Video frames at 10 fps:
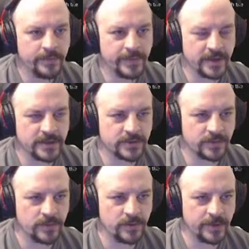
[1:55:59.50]
begin a
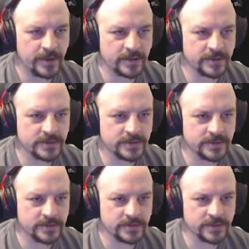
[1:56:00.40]
scroll
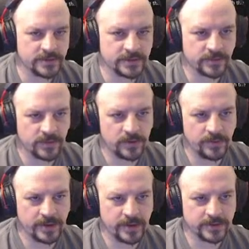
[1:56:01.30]
box. So the scroll
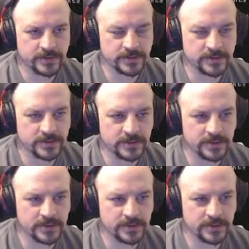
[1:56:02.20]
box